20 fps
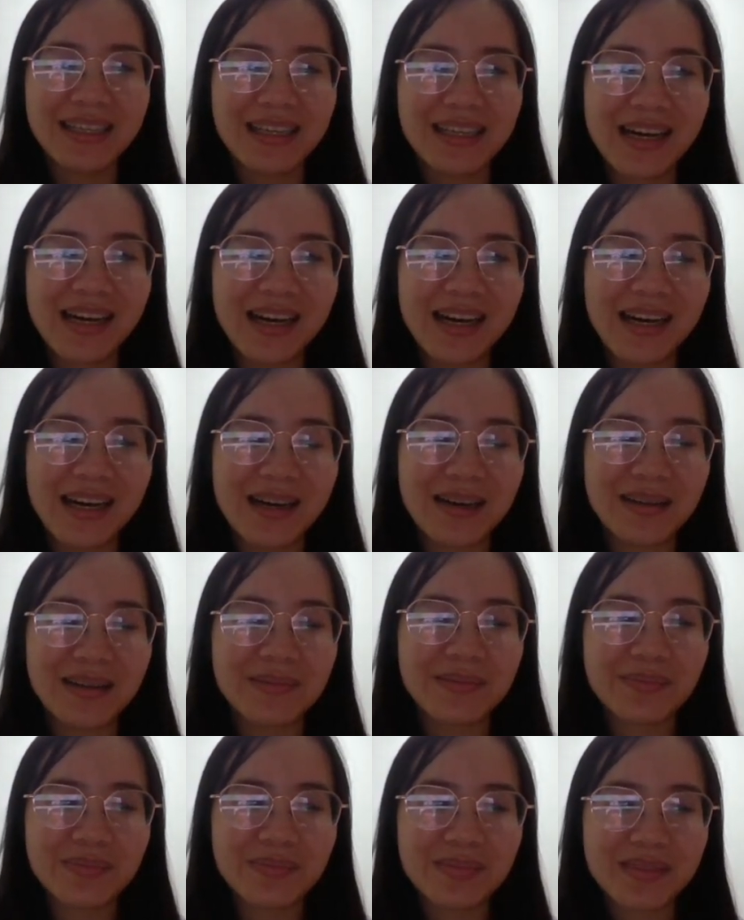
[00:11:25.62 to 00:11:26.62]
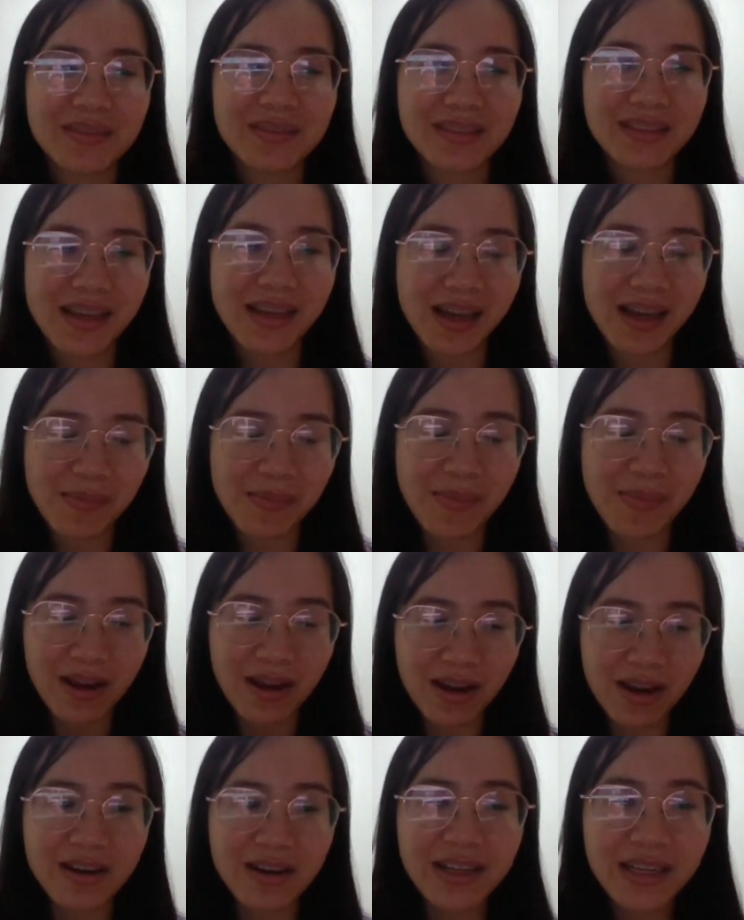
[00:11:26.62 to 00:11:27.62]
uh, my
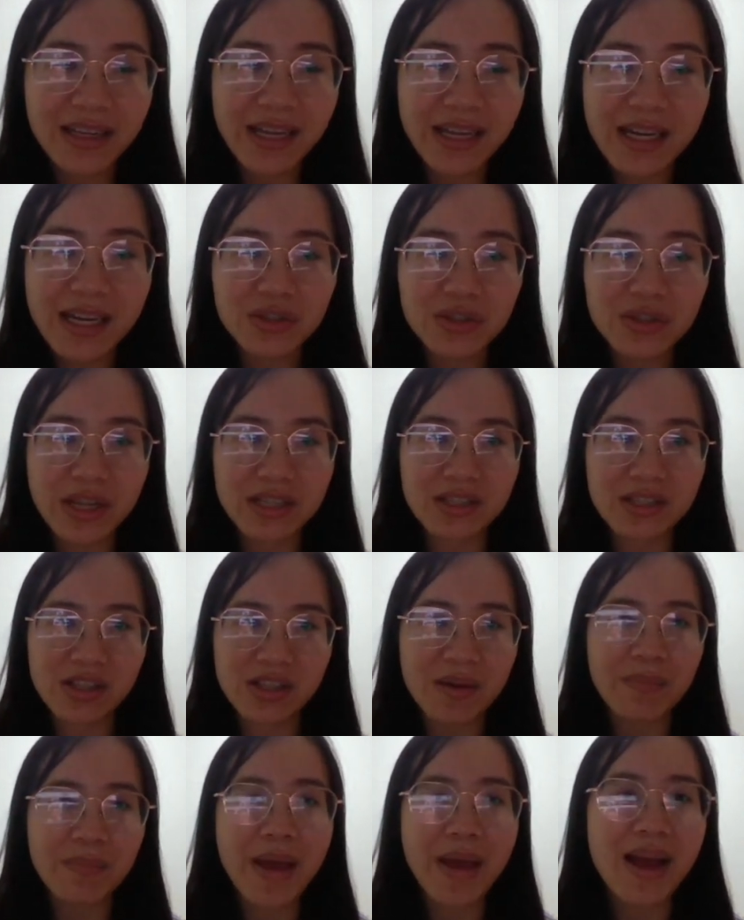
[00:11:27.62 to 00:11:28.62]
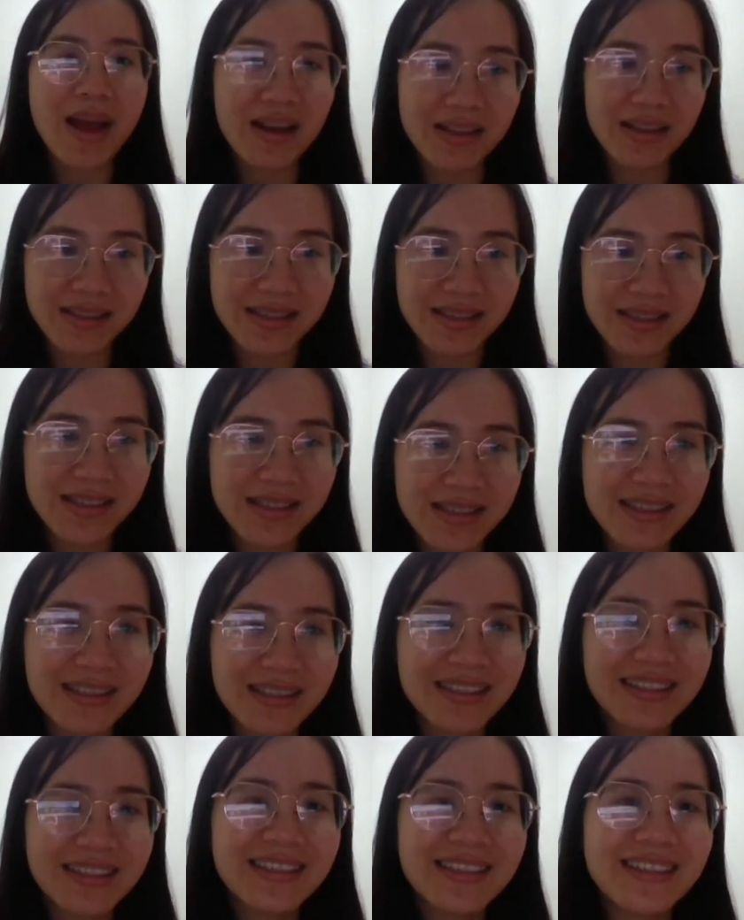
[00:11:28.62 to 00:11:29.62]
learning English is not balanced.
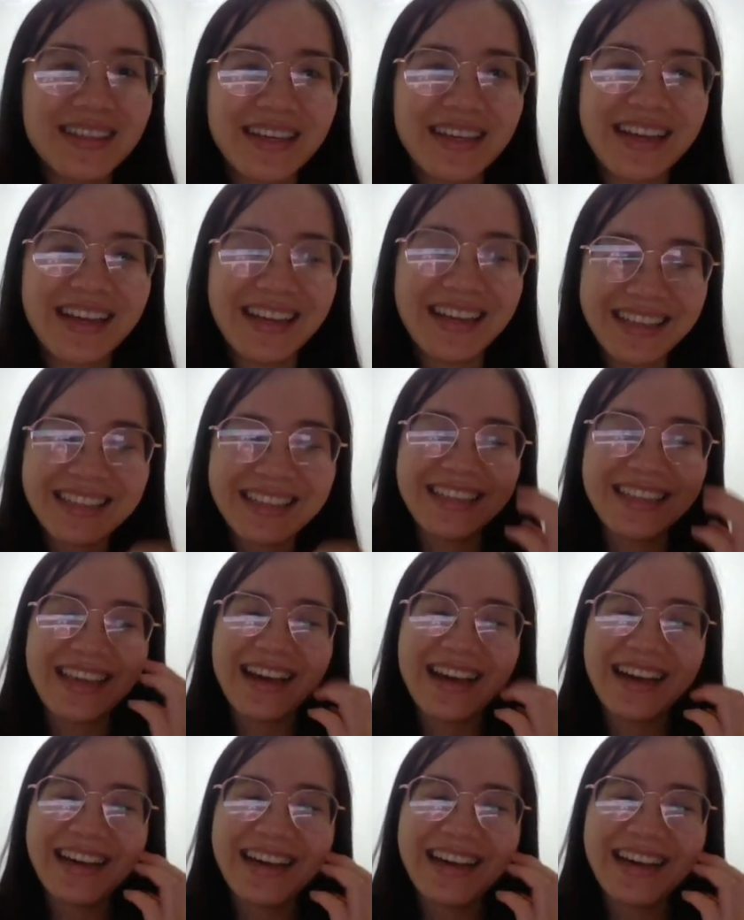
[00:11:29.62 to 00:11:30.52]
Yeah.